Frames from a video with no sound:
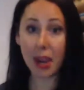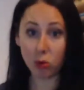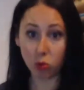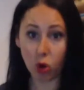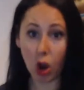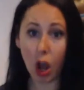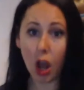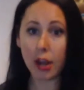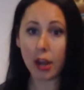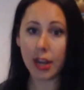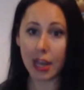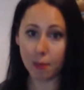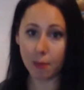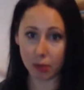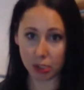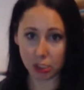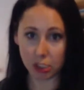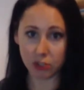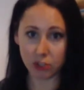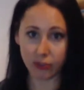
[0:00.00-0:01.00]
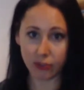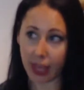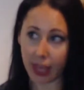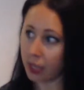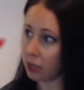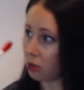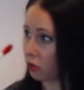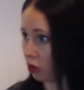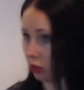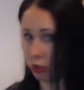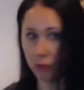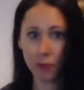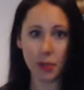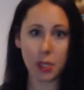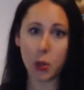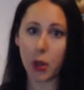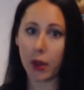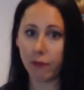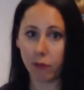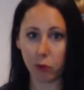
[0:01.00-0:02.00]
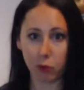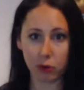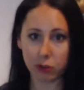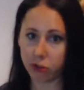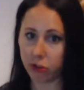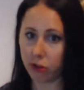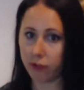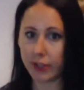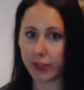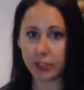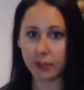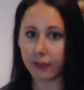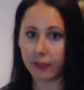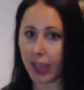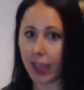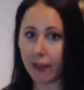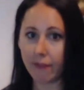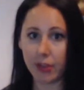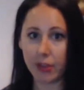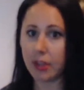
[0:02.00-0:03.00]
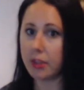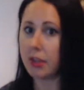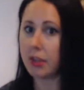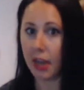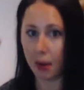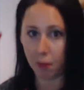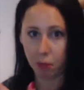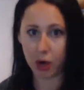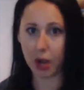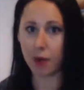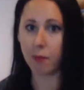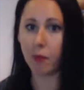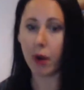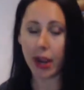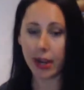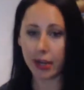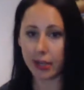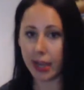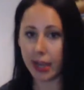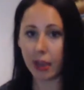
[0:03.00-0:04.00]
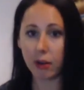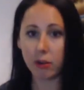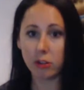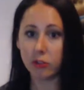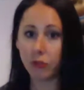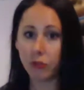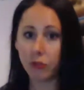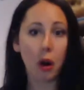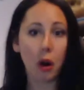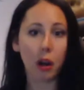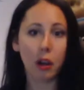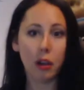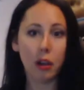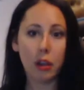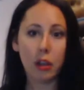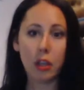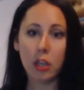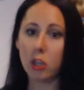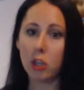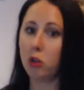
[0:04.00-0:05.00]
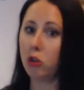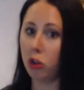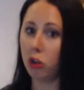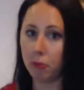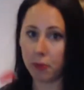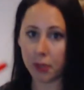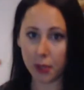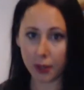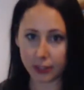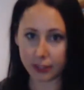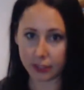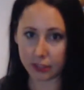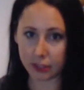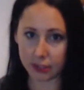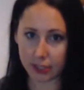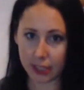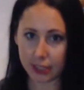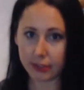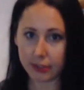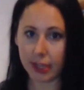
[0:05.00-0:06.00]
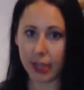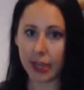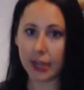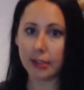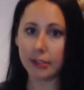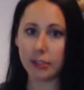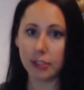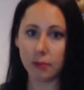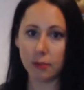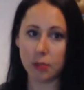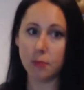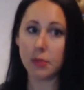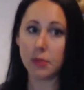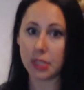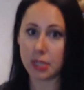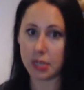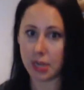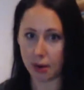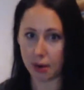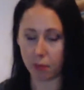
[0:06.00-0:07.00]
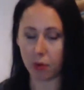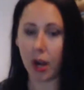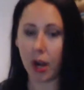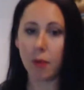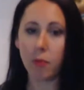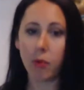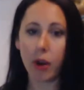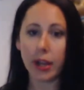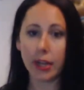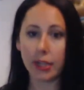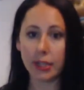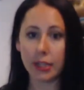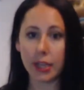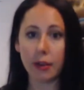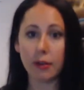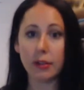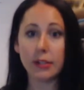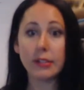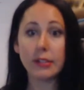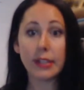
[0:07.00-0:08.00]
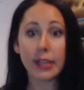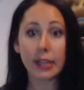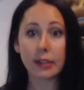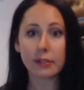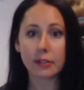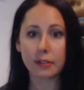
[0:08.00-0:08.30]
raw numbers for that. You told me you had 4 servings of caffeine. The number I'm writing down is 4. You told me you had 6 anxiety symptoms. The number I'm writing down is 6.